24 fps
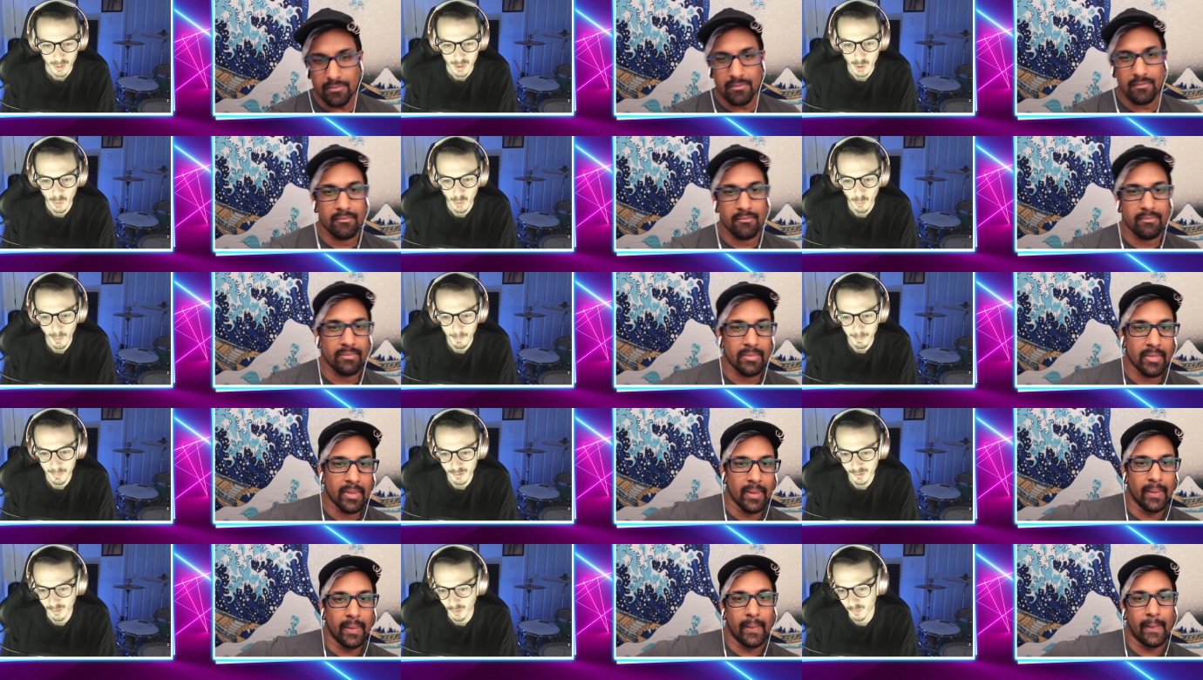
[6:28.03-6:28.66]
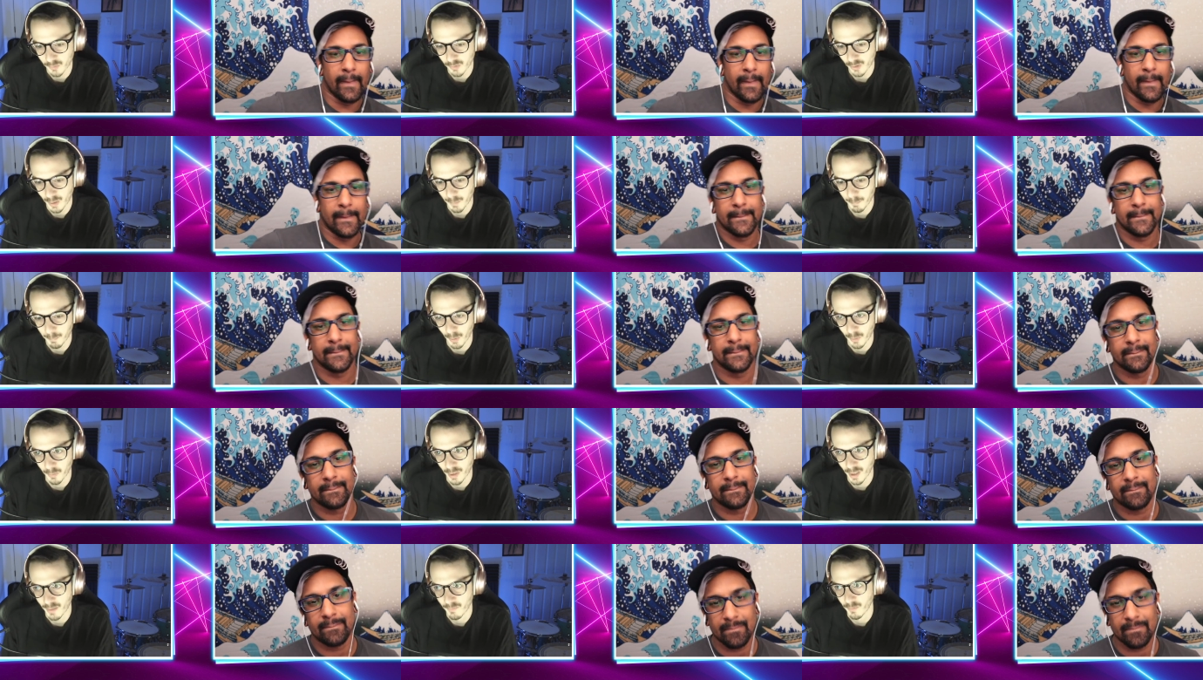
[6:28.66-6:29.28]
Speaker 1: New episodes
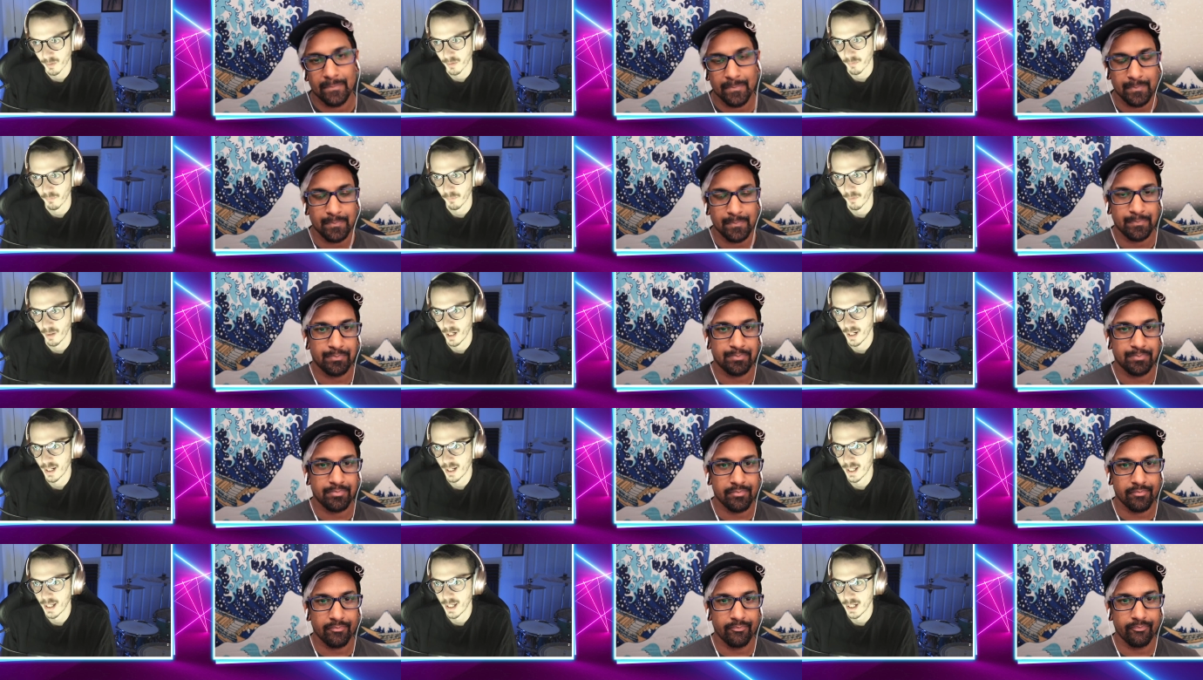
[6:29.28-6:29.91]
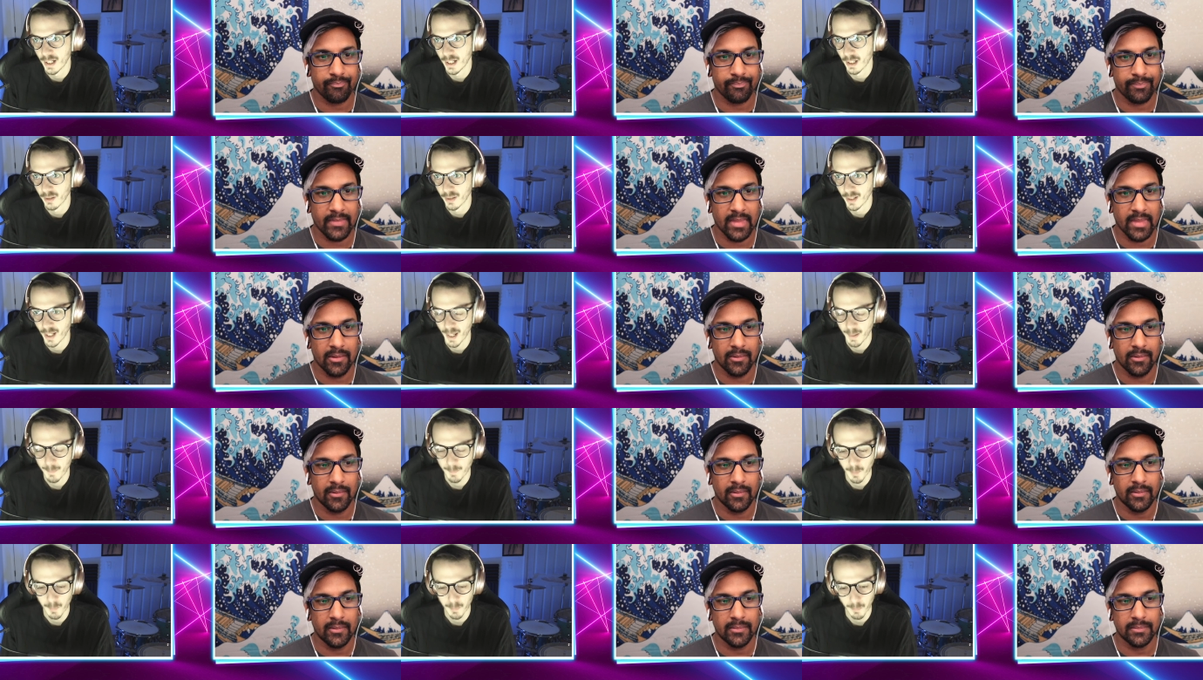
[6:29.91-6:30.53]
upload every Friday on
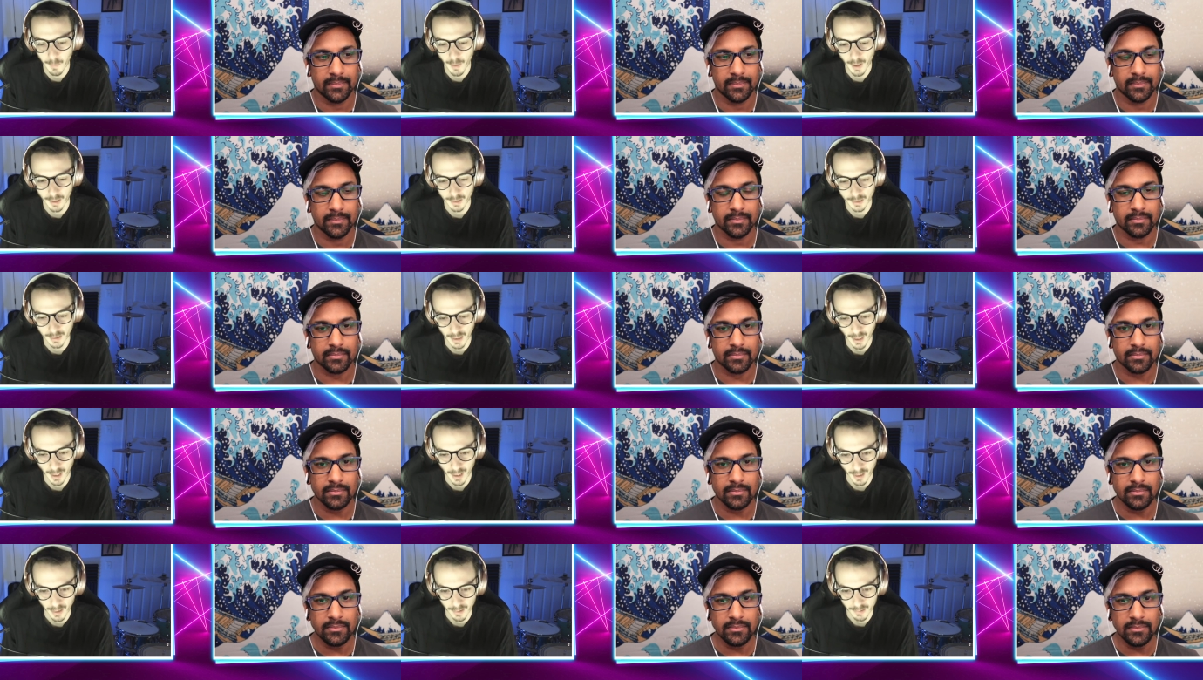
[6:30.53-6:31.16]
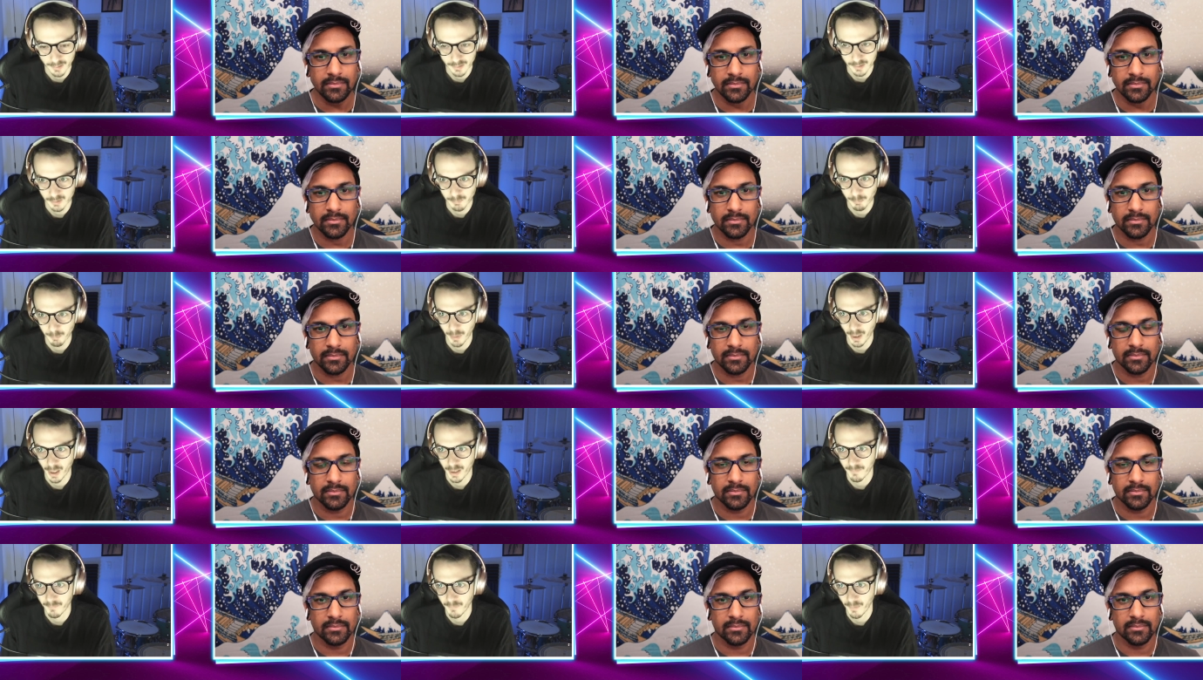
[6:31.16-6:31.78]
Apple Podcasts,
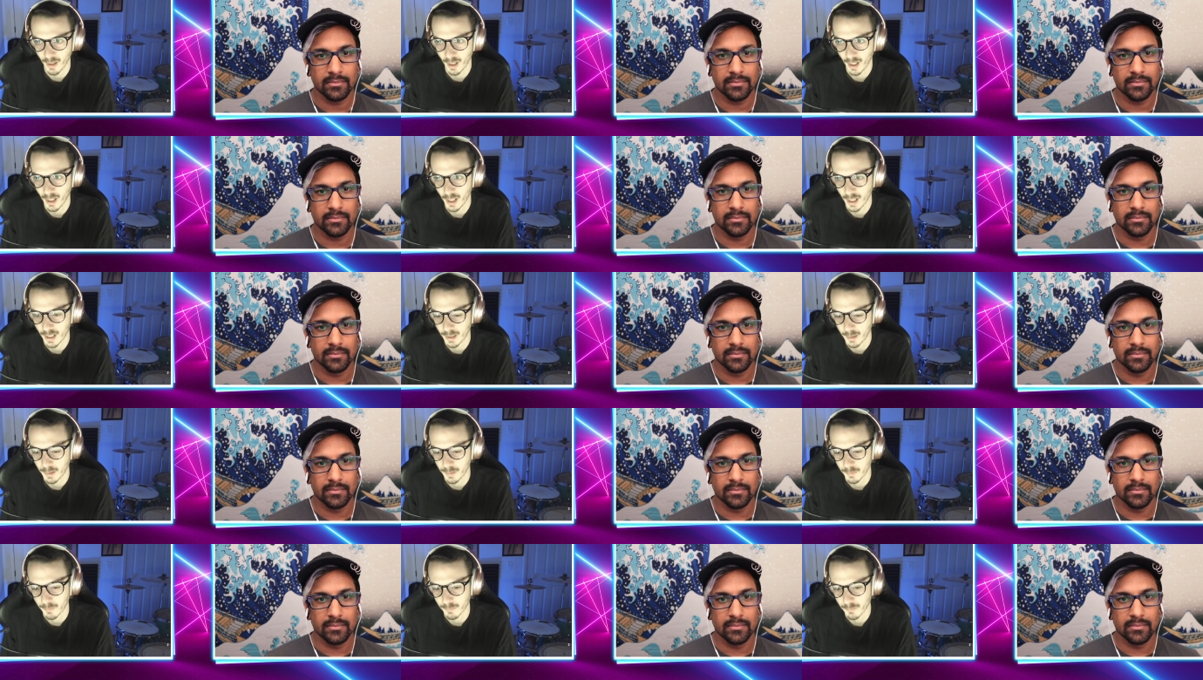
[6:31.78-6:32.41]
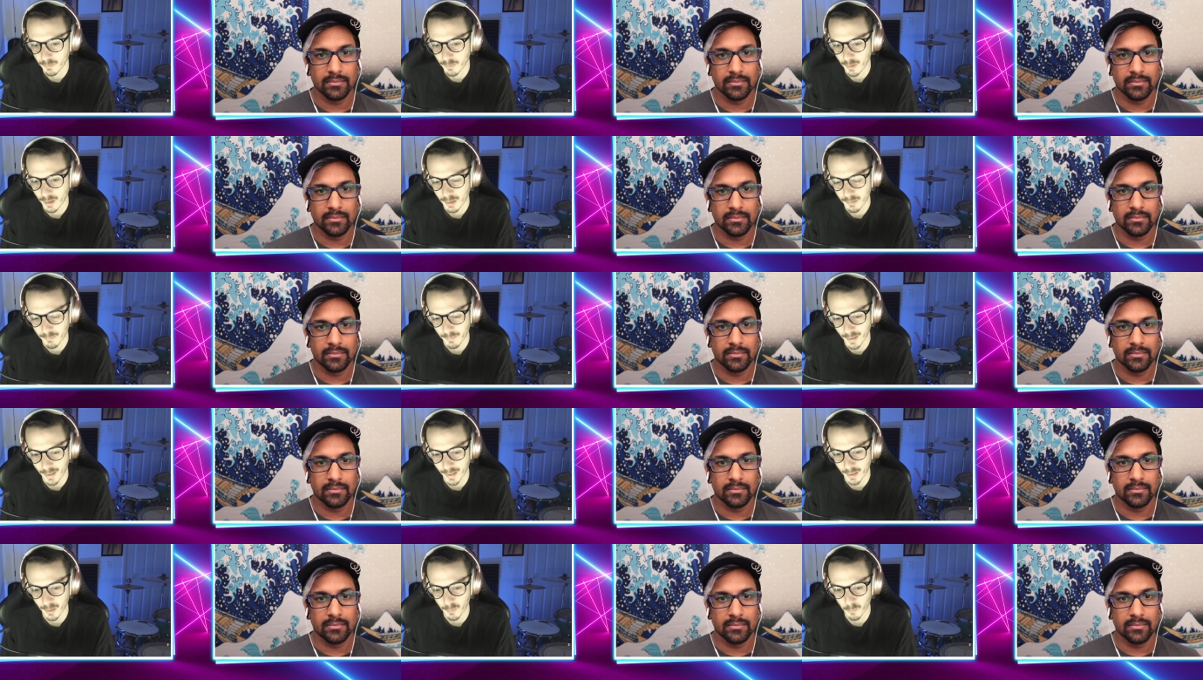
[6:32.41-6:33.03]
Spotify,
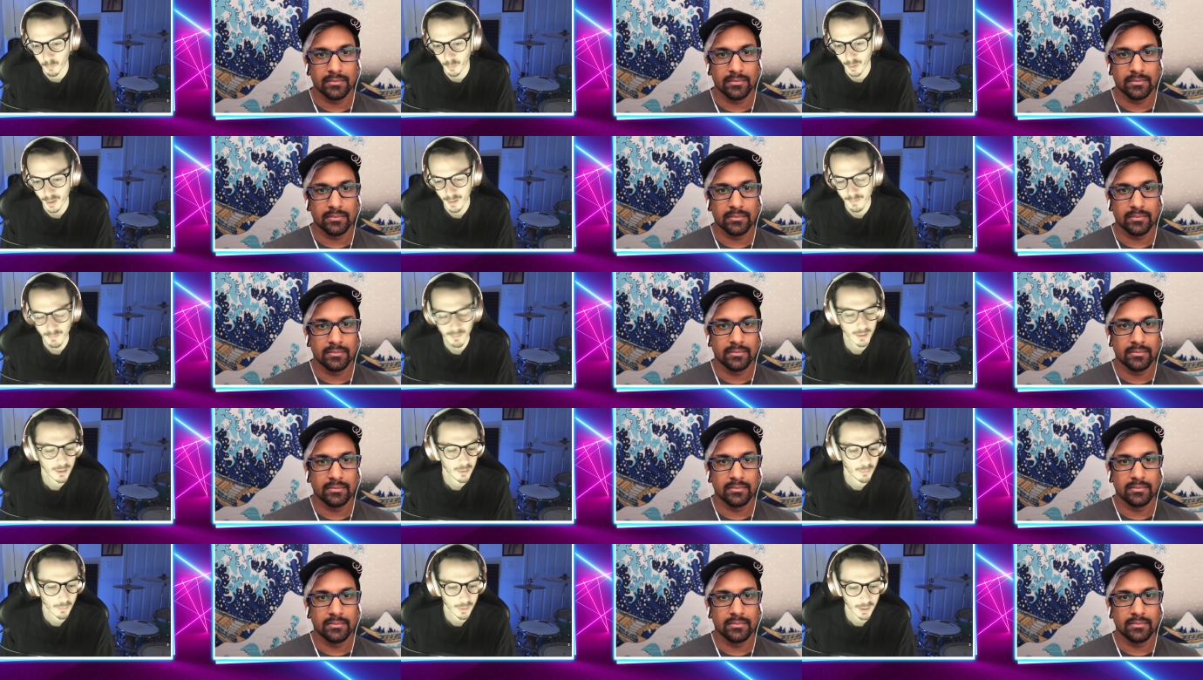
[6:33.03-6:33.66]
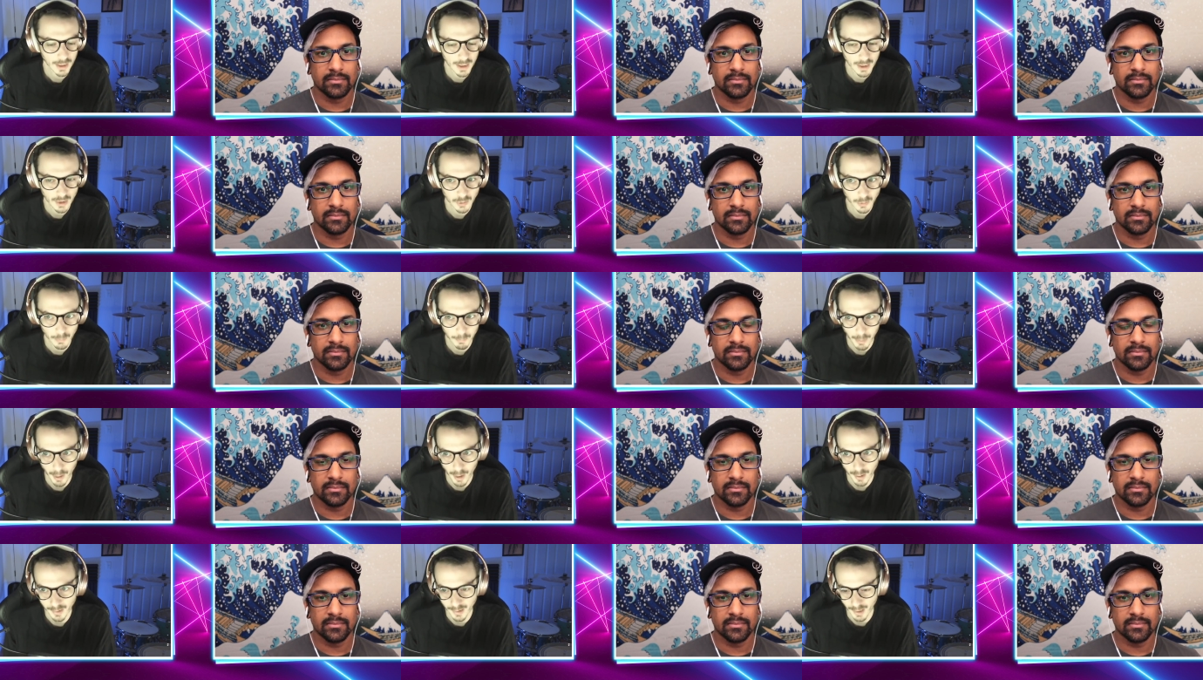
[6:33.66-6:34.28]
and wherever you want to get your
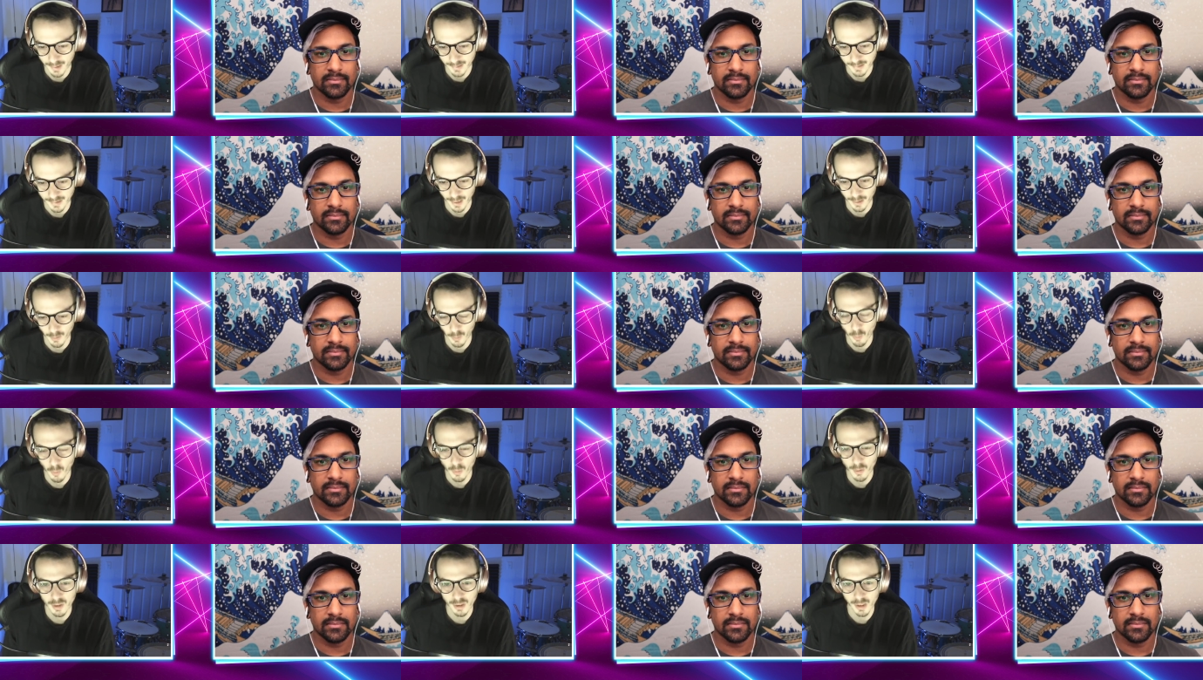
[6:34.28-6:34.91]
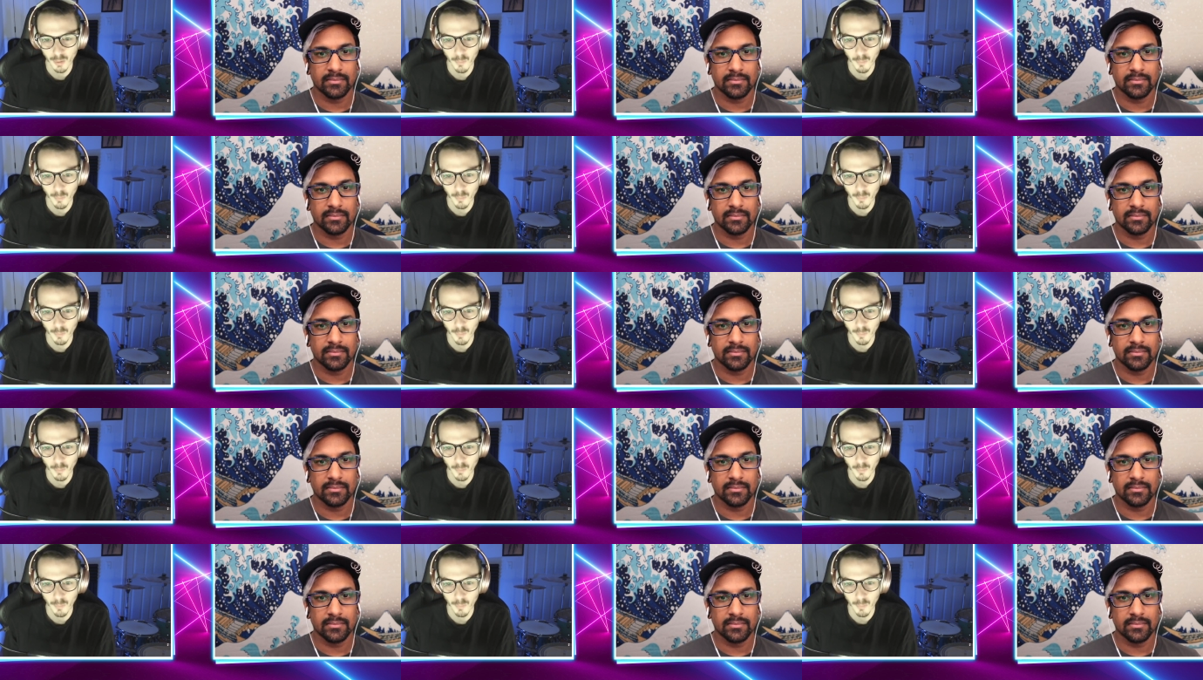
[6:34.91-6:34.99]
podcast at. Or you